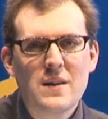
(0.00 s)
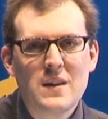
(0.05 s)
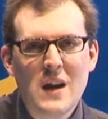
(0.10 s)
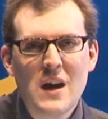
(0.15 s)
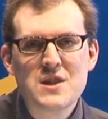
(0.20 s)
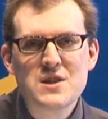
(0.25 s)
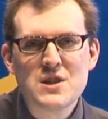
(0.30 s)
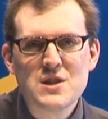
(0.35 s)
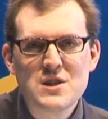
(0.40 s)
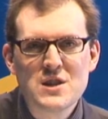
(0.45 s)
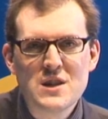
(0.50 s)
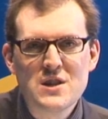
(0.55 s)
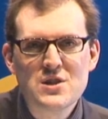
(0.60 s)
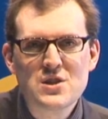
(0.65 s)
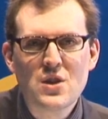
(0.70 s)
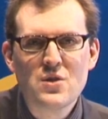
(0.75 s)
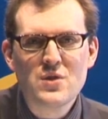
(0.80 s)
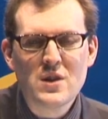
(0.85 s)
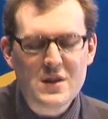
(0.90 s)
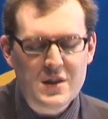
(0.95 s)

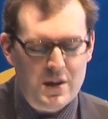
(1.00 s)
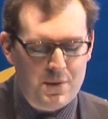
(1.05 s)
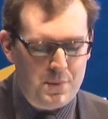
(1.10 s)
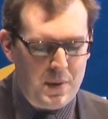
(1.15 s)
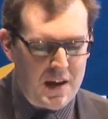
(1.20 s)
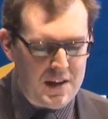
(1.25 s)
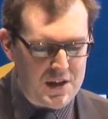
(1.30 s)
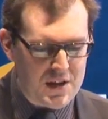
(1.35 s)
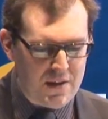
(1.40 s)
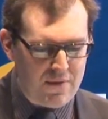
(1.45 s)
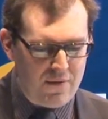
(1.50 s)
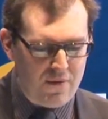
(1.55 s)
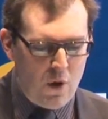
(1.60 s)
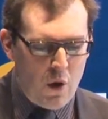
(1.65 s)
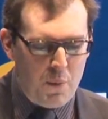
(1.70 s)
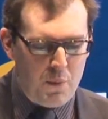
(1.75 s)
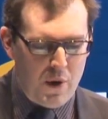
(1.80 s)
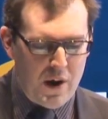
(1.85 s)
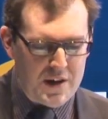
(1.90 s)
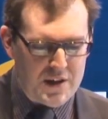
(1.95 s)
licenses so that competitive
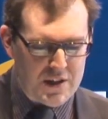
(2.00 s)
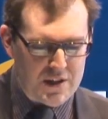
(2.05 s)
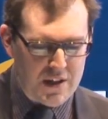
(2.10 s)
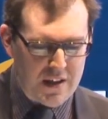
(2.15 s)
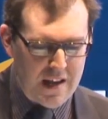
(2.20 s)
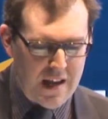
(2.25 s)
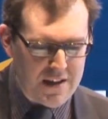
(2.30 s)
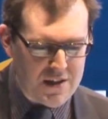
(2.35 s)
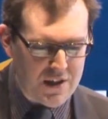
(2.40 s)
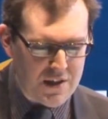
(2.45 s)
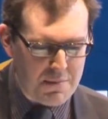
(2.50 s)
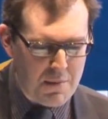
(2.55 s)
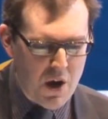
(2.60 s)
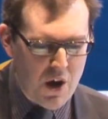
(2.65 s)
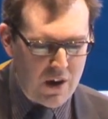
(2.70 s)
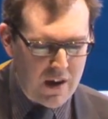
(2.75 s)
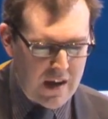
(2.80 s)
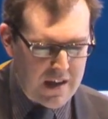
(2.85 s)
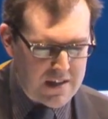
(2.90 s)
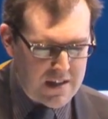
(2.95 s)
operators can enter the
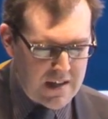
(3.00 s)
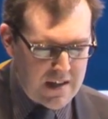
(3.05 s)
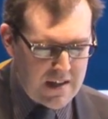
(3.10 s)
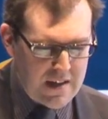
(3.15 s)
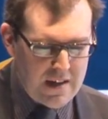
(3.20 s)
market.